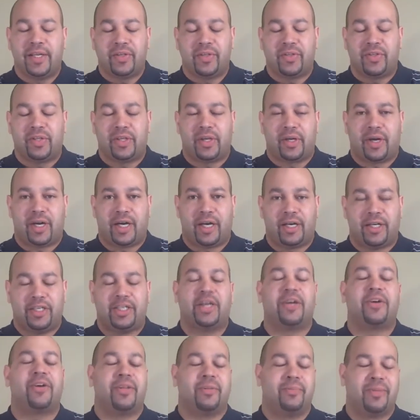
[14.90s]
so
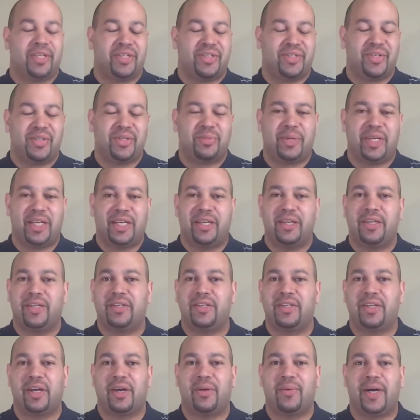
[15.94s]
younger than me, excuse me.
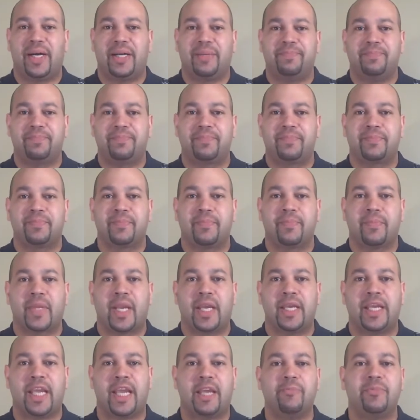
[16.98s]
So
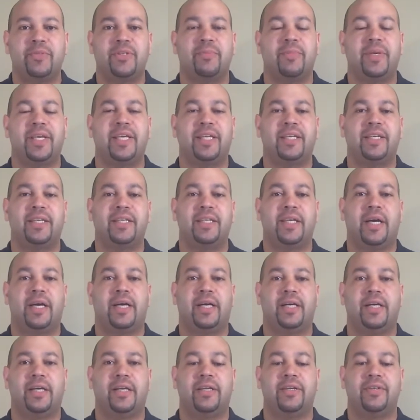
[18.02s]
he came to me and
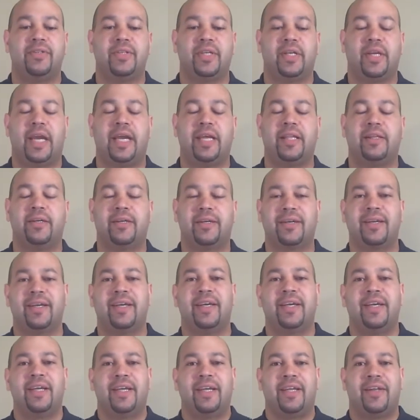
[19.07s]
he said, "Hey, look,
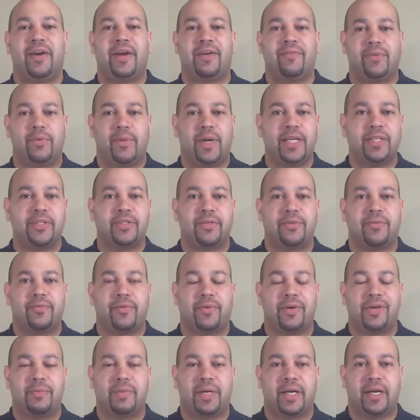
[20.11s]
I have a question
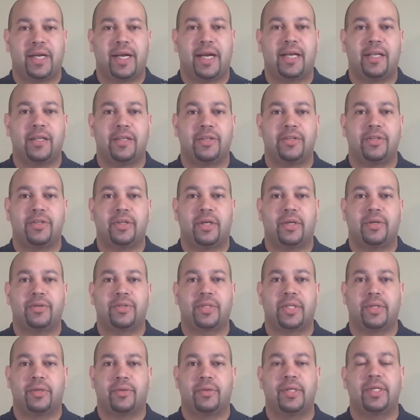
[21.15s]
for you about college." I
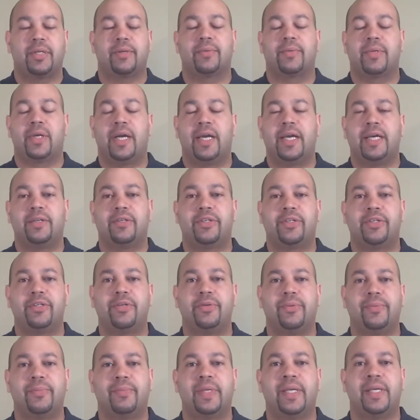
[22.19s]
was like, "Oh, go ahead,
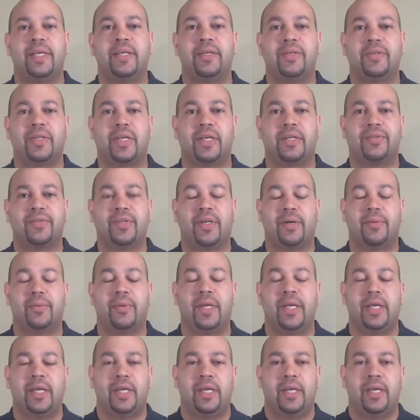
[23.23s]
shoot." He's like, all